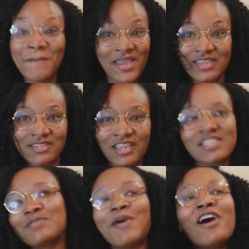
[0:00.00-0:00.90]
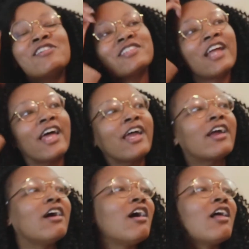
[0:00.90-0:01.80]
amazing. It smells
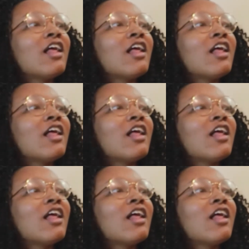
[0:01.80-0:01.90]
like